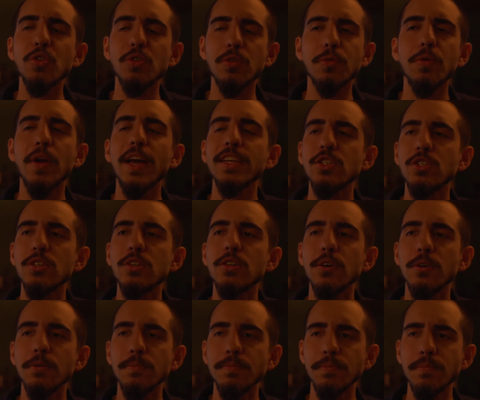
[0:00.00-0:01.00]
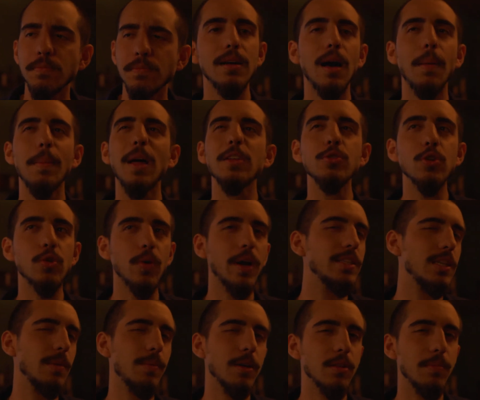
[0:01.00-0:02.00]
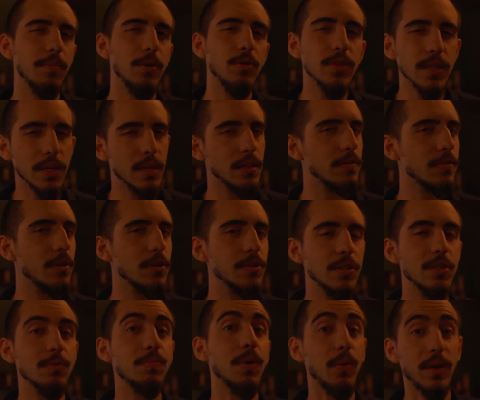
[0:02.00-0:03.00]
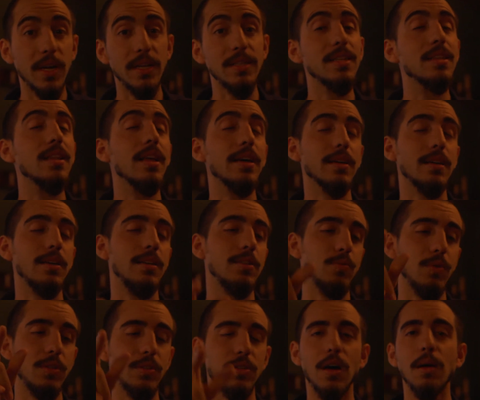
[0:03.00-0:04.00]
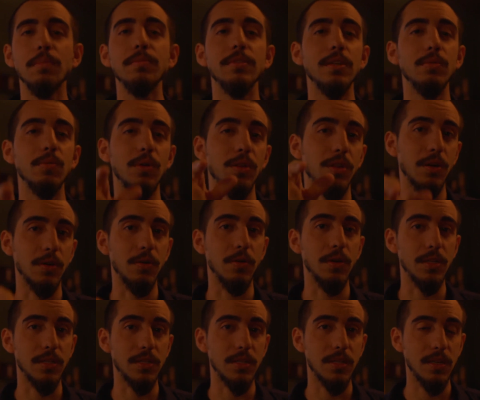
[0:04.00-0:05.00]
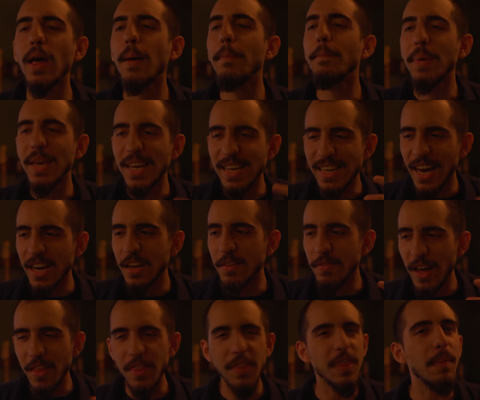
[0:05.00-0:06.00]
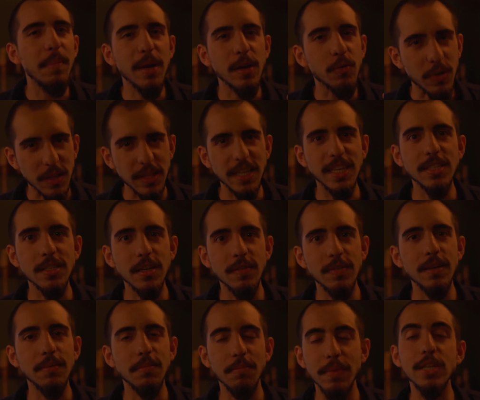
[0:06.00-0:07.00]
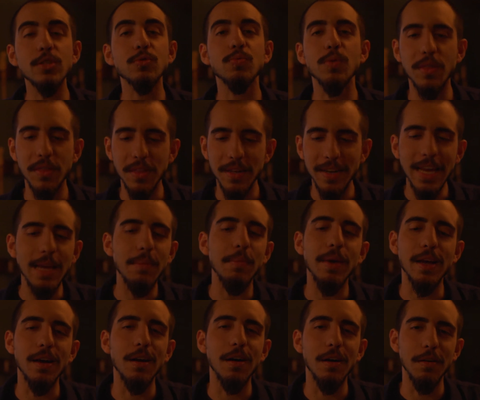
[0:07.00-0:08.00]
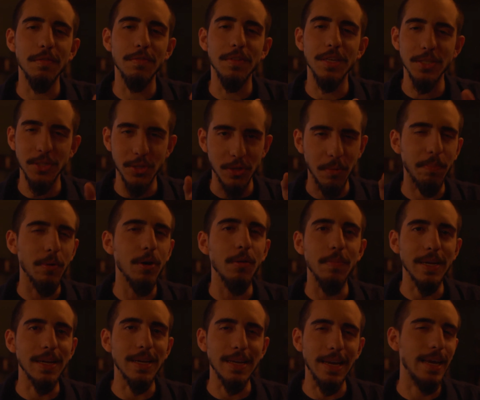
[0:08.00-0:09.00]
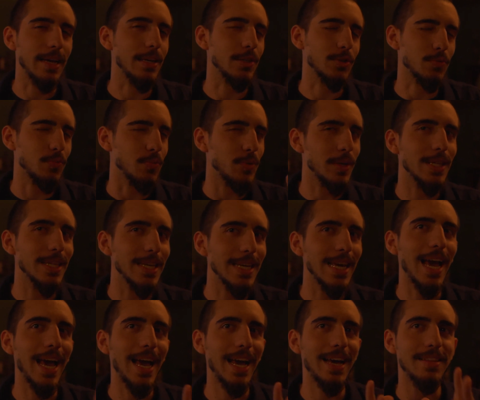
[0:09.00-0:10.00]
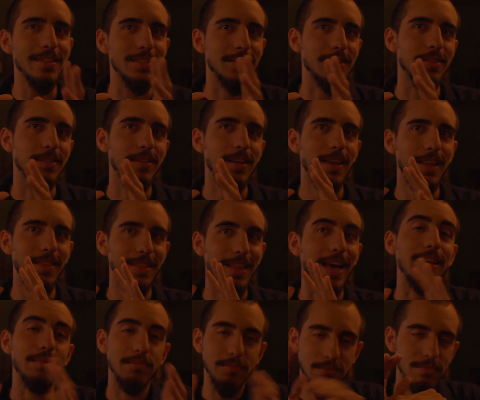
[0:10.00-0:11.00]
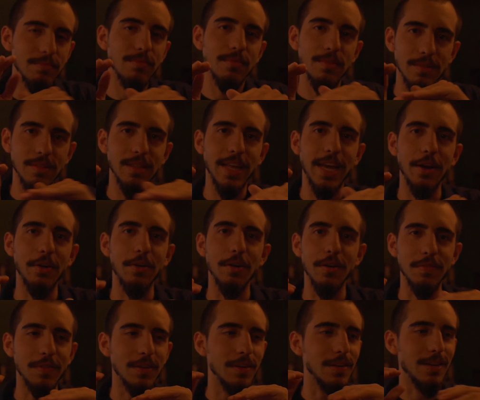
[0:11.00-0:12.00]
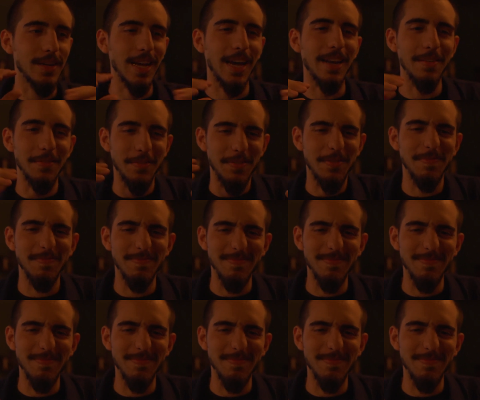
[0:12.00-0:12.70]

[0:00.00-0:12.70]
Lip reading: Grandeur. I'm not too crazy about the music in the verses, but what I did like is what Tom did with the chorus. That big kind of anthemic release of it, mixed with the naming of these Suburban Kings, really adds that layer of a kind of